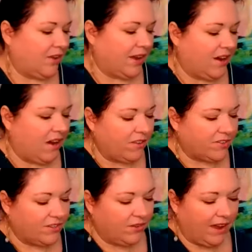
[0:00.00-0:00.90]
You can
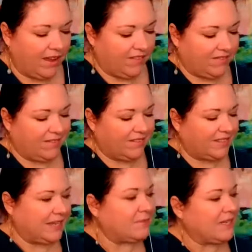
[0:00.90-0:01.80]
also get
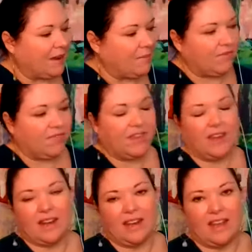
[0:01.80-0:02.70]
same type of
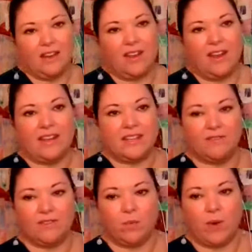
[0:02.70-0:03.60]
thing. And again, you can get
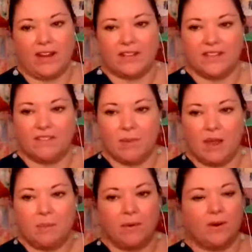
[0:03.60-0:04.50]
different weights of
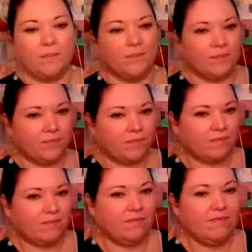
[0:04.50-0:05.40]
paper
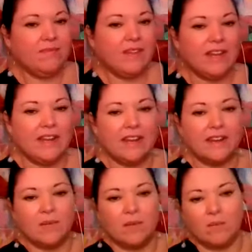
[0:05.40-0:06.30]

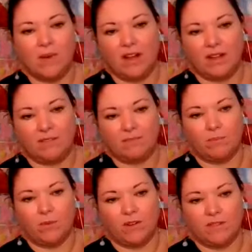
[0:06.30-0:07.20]
in
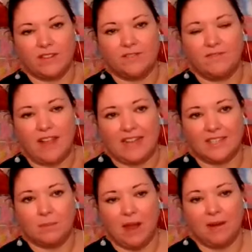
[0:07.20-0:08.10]
more of a
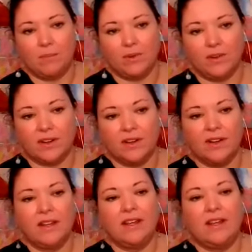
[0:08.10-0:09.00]
flat spine book.